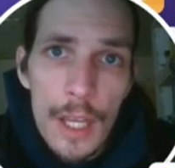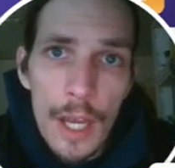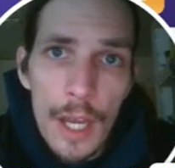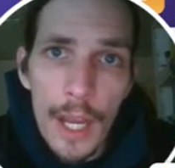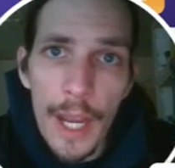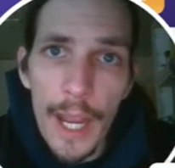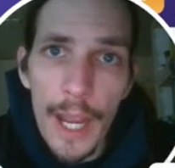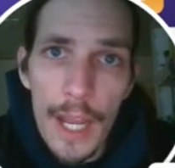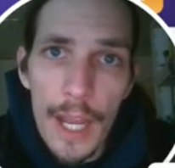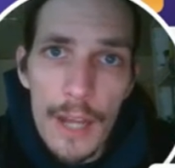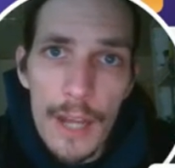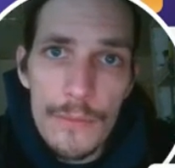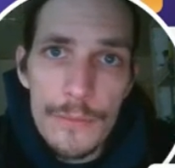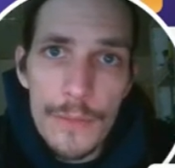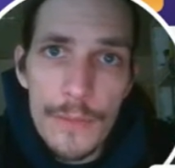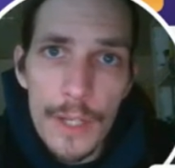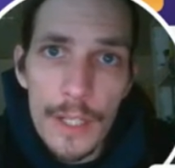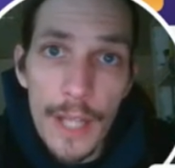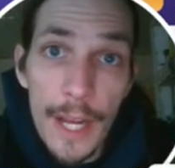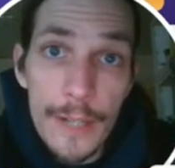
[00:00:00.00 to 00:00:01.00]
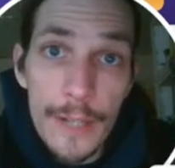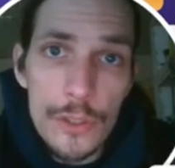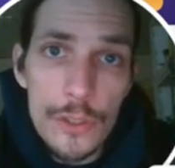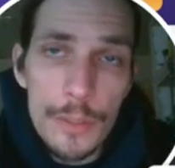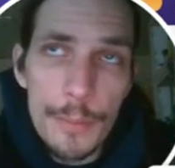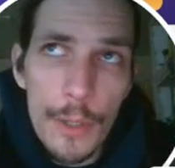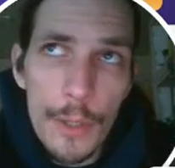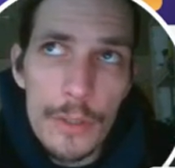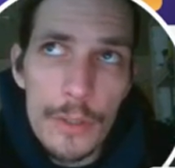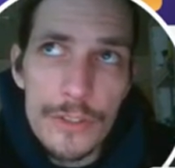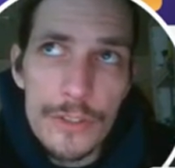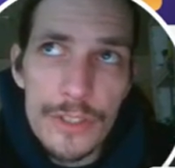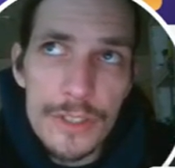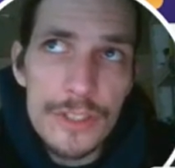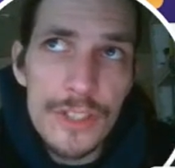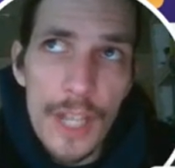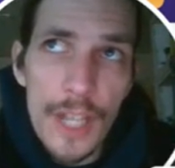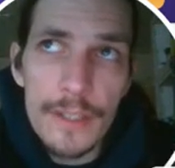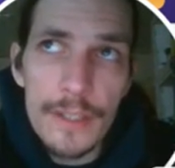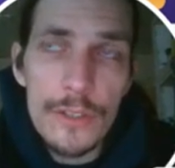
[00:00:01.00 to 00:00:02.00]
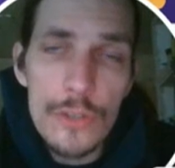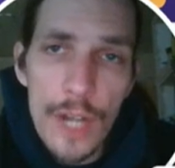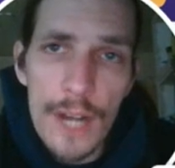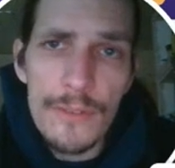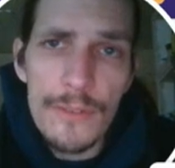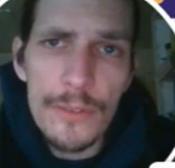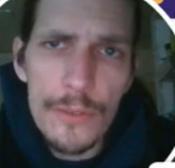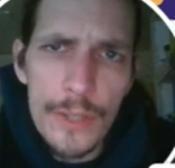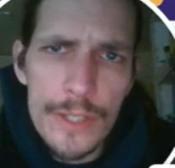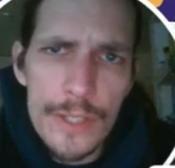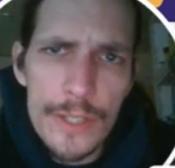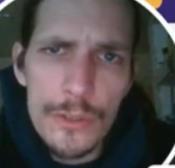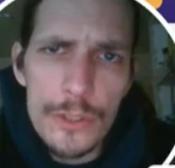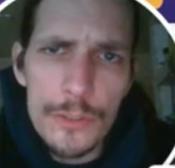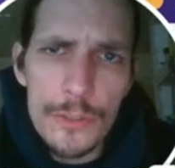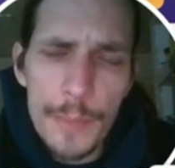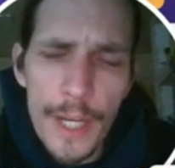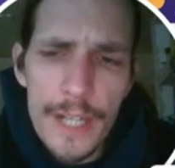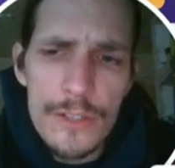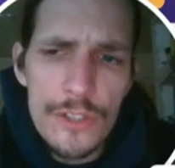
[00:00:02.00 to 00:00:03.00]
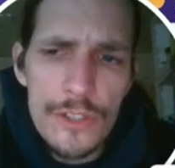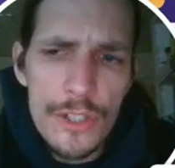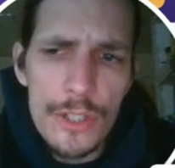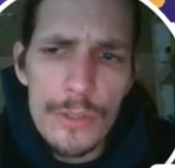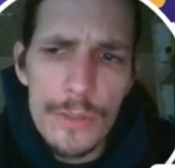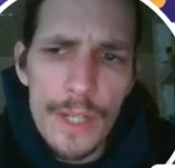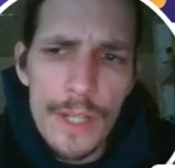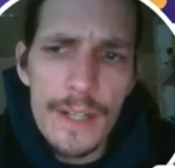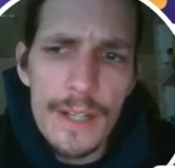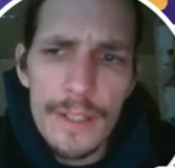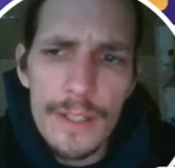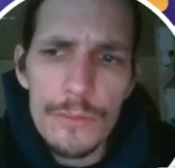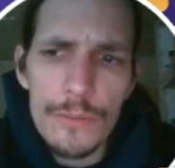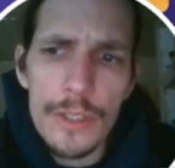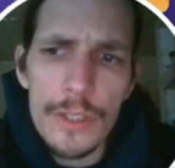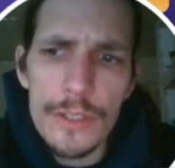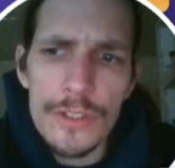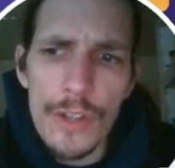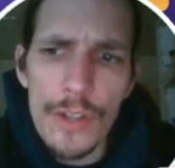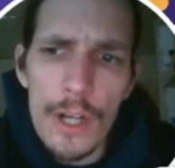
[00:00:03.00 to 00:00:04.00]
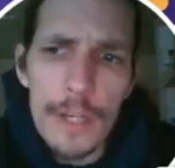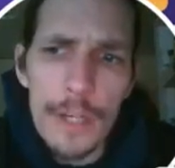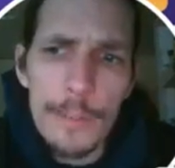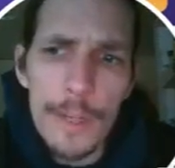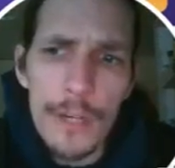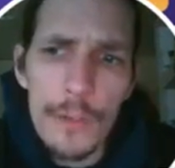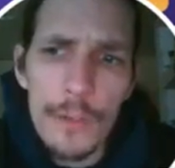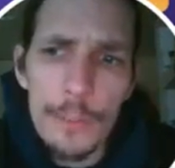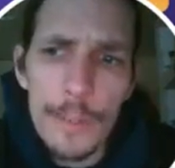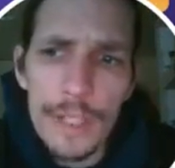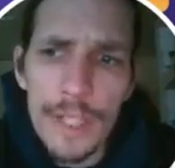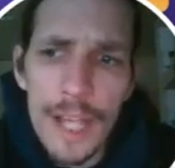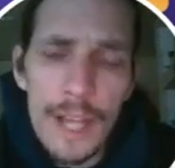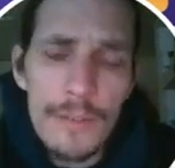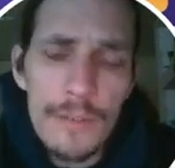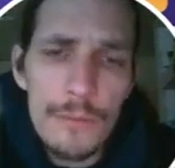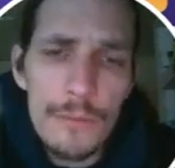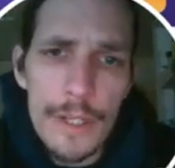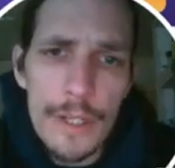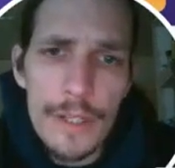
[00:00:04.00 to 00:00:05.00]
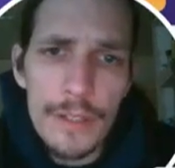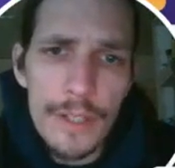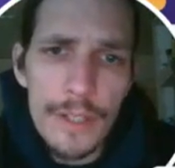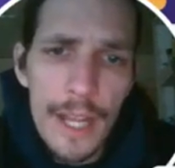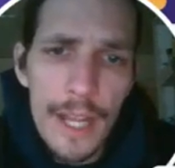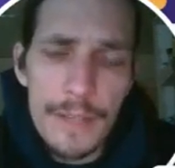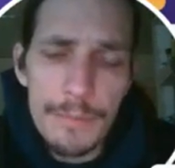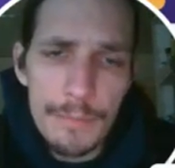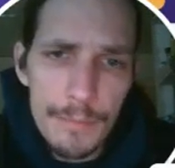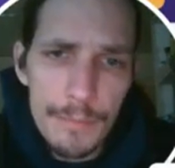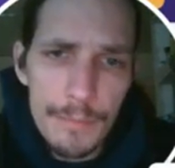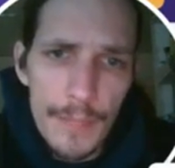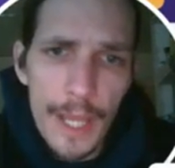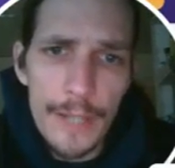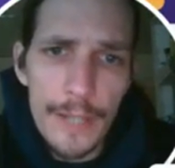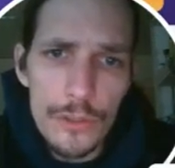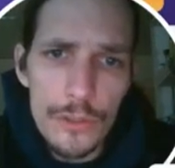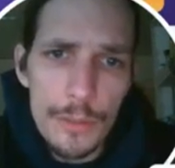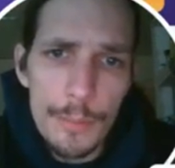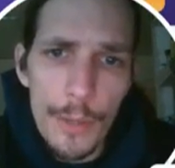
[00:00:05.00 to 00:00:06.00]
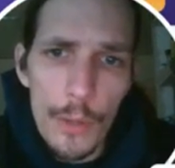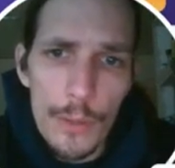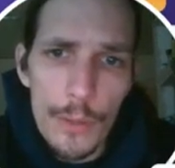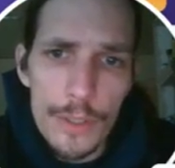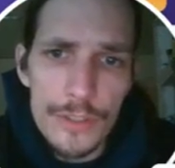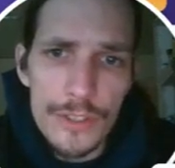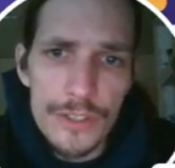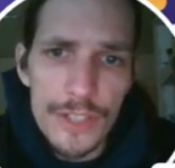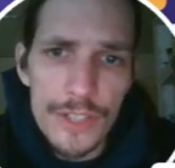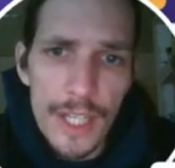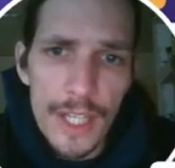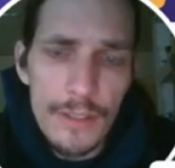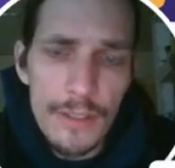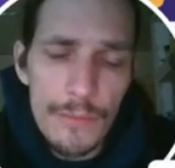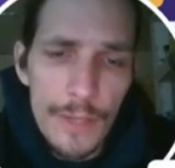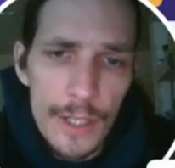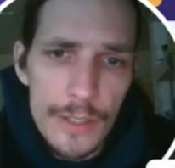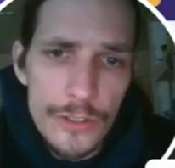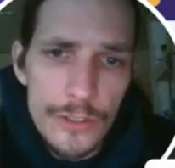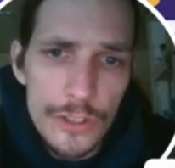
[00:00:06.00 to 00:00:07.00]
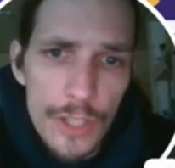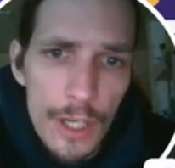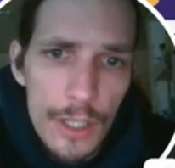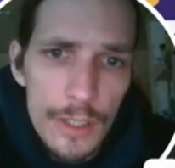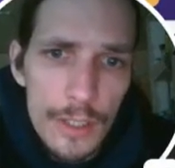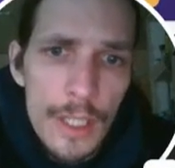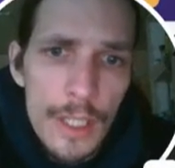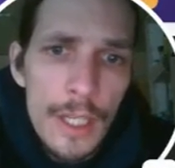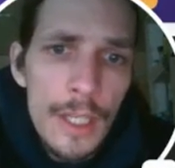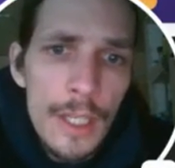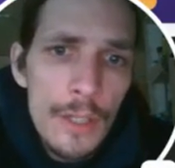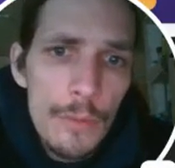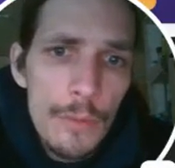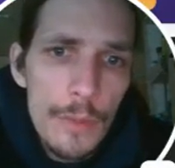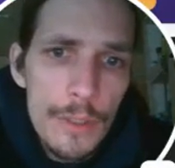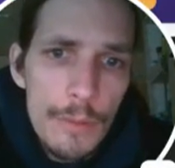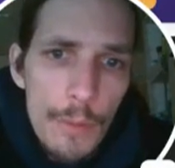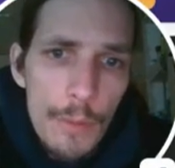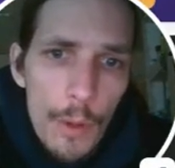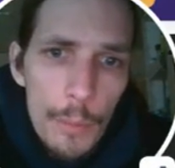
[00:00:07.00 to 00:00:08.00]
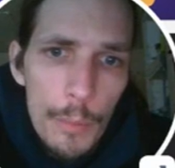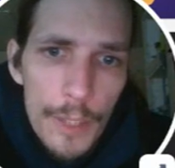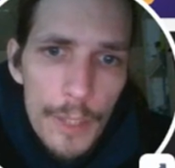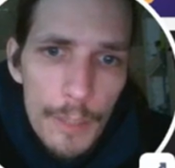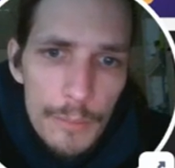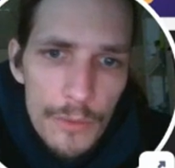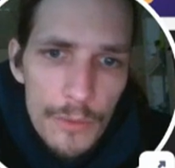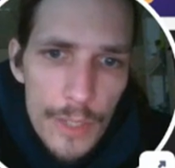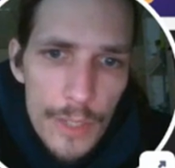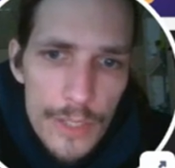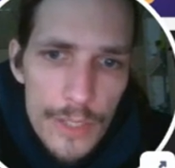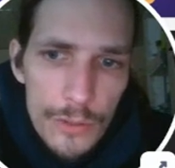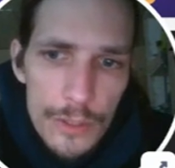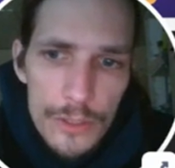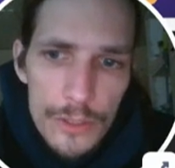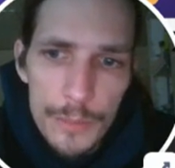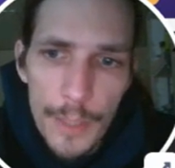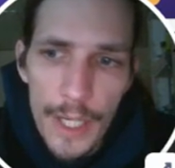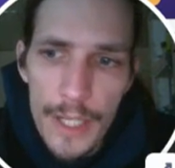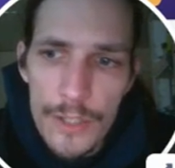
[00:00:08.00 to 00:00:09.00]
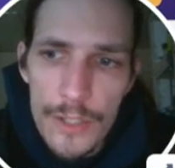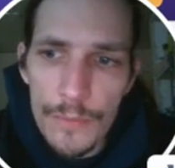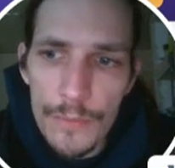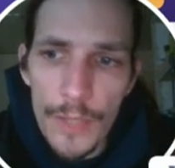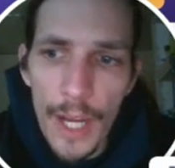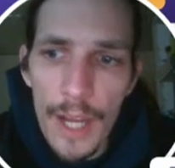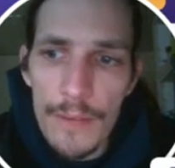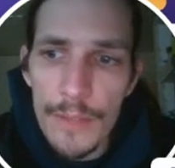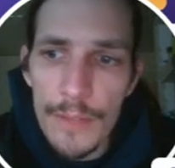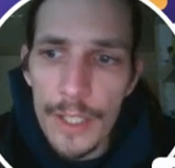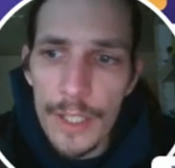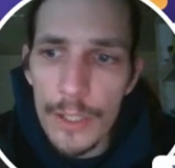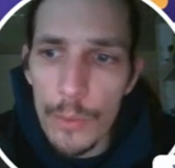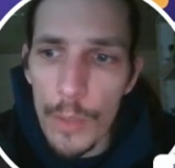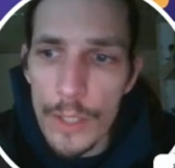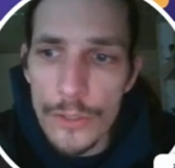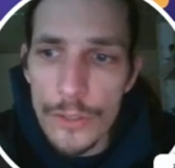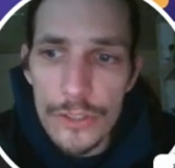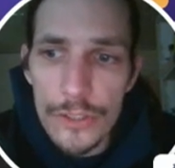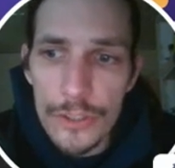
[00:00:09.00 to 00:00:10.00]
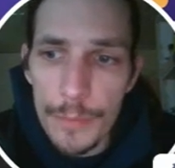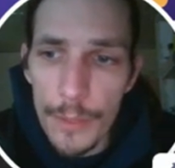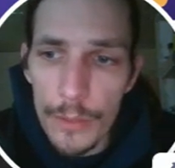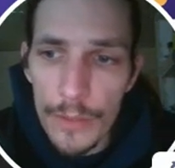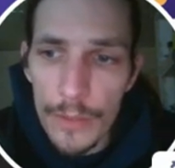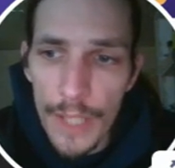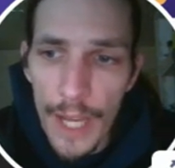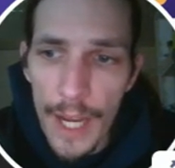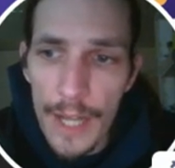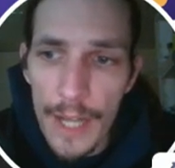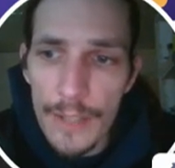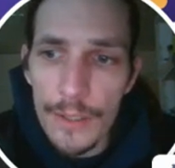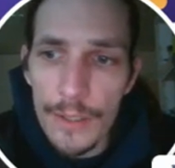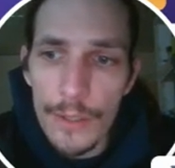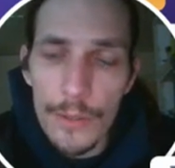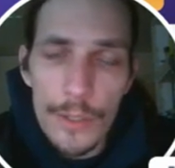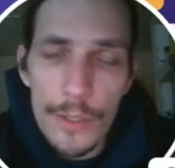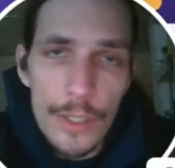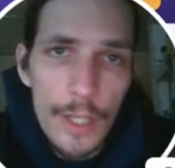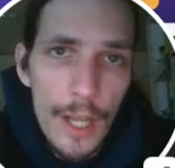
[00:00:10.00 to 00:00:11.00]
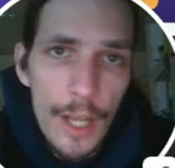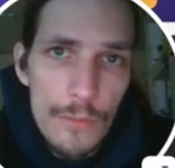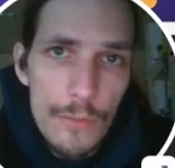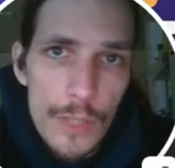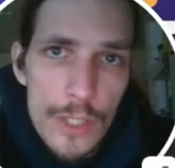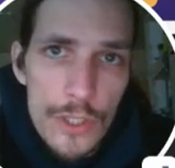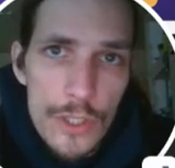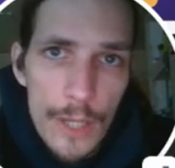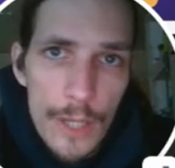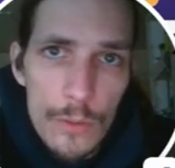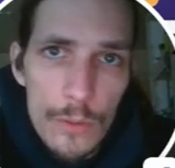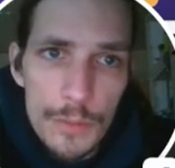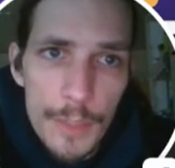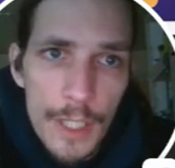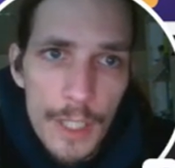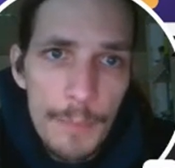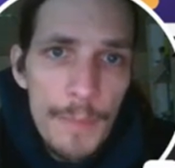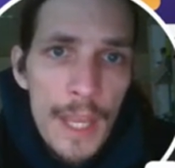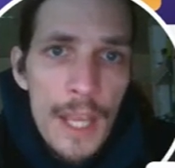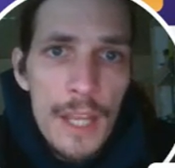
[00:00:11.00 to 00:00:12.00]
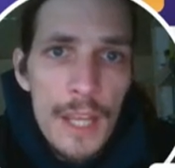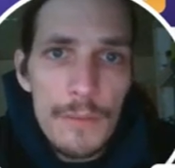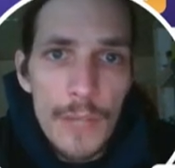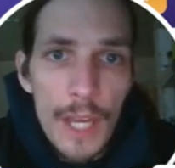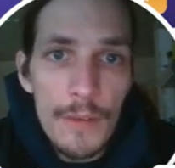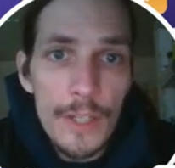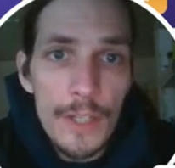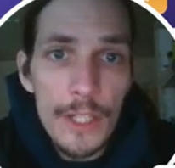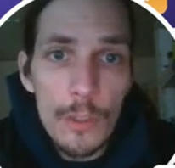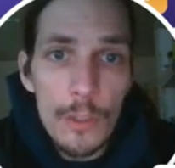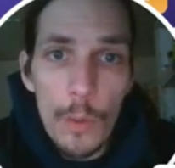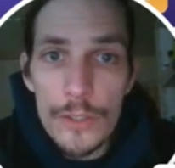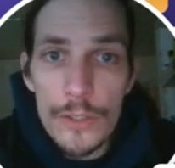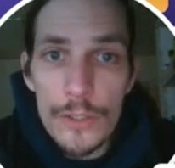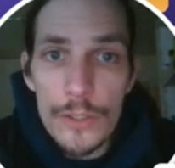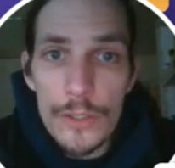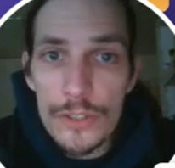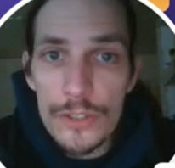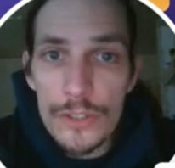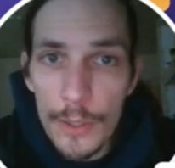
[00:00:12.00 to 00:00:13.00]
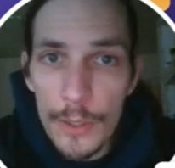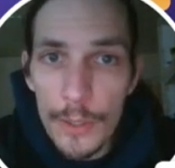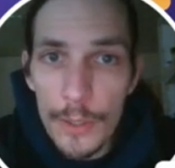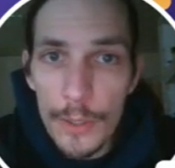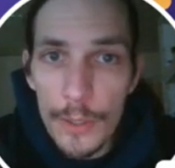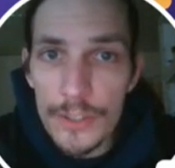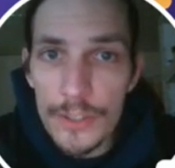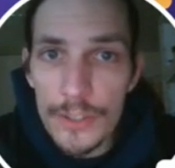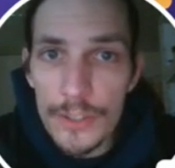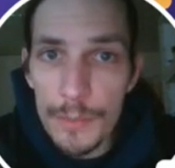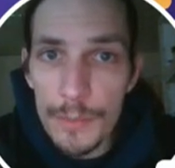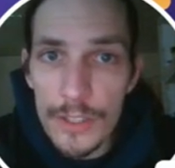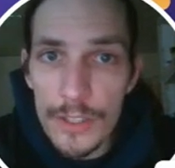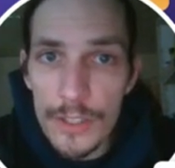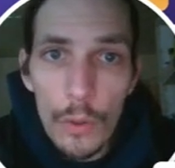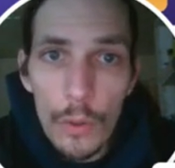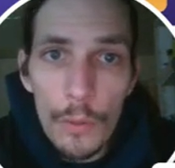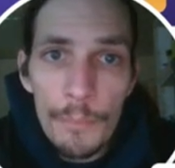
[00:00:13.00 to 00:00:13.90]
I have an extra bonus inside the traffic resource page too that I didn't really talk about, but that extra bonus is at the very start when you open up the resource page. If you have any questions about that, you can reach out to me. If you have any questions about the system as a whole,